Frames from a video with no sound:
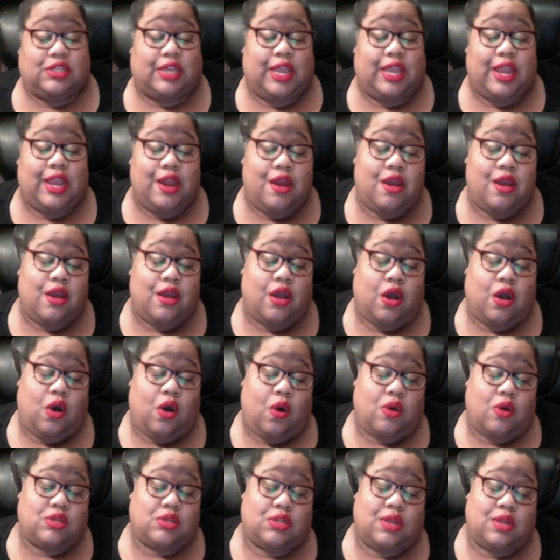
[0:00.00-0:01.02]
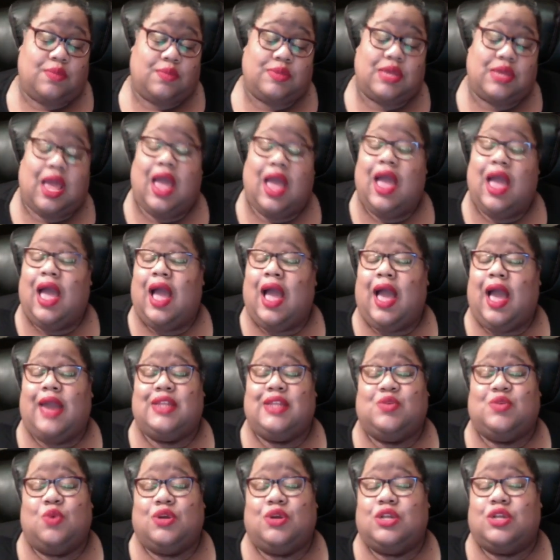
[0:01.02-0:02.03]
Karen goes, I
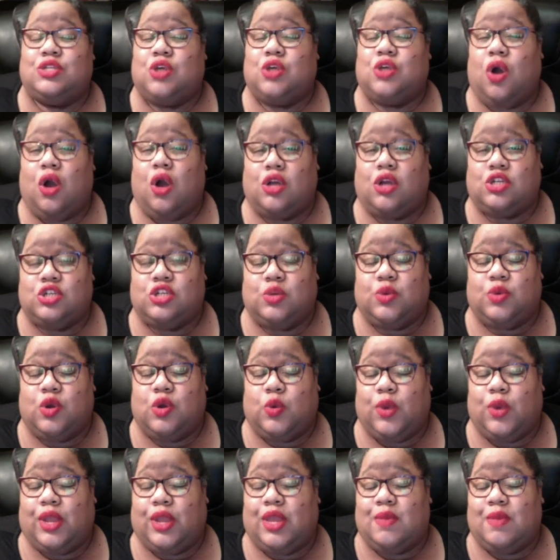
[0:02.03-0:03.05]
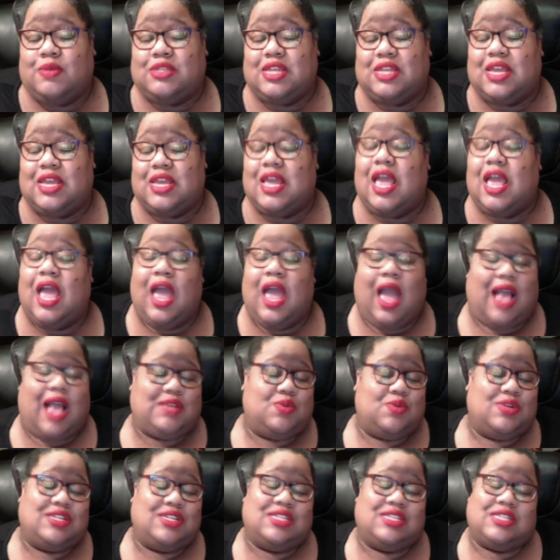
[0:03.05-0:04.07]
just want to talk to you real quick. You know what I'm saying? I
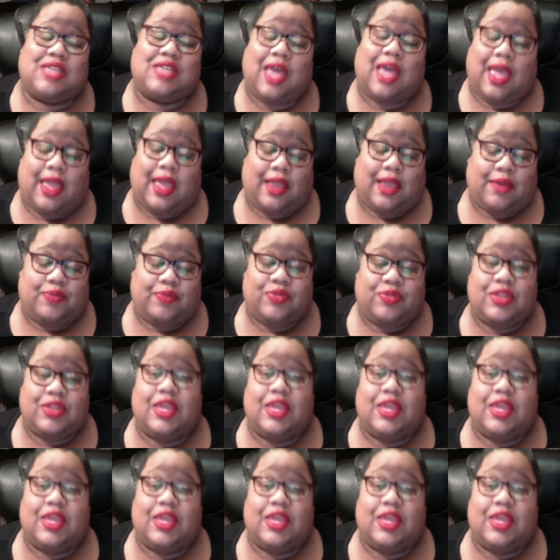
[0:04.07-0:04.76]
just want to say.